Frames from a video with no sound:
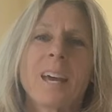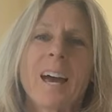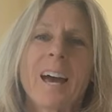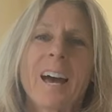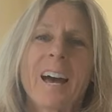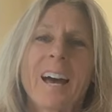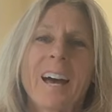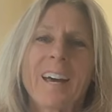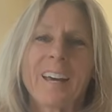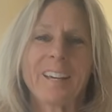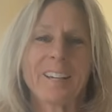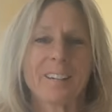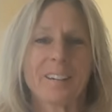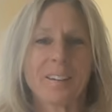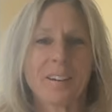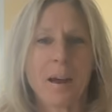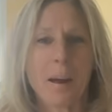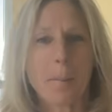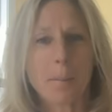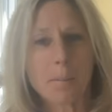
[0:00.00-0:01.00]
Hi,
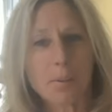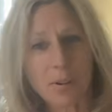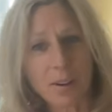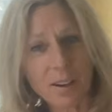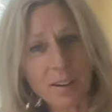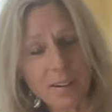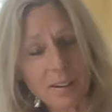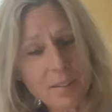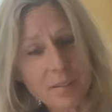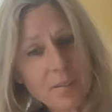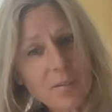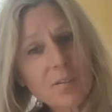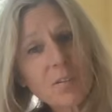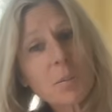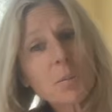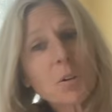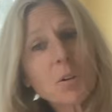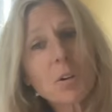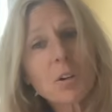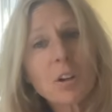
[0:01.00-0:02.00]
I'm Britt
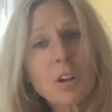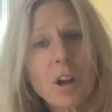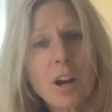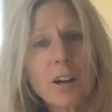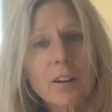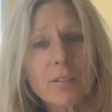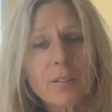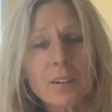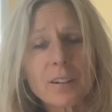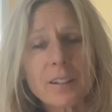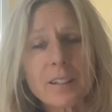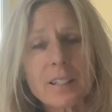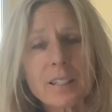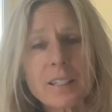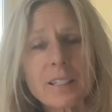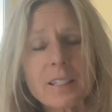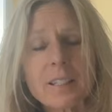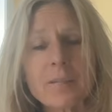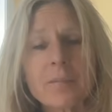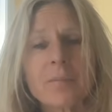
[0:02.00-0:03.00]
from Yoga Dog
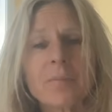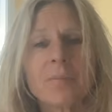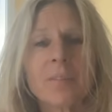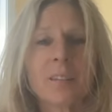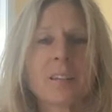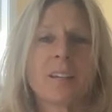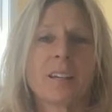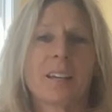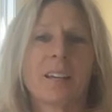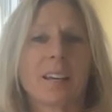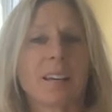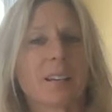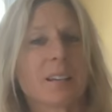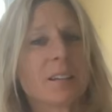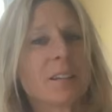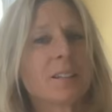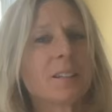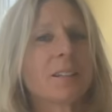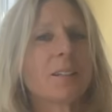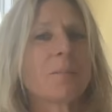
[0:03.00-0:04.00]
Fitness, and
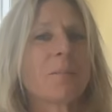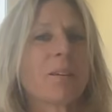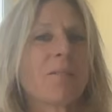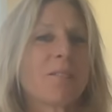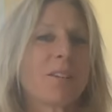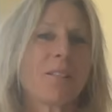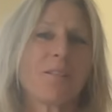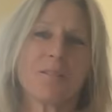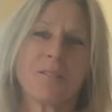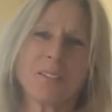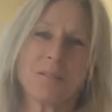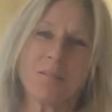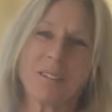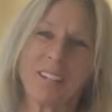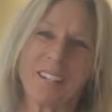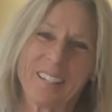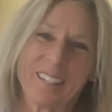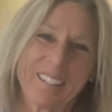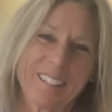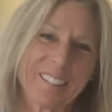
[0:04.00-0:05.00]
this is my friend
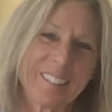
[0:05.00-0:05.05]
Phoebe,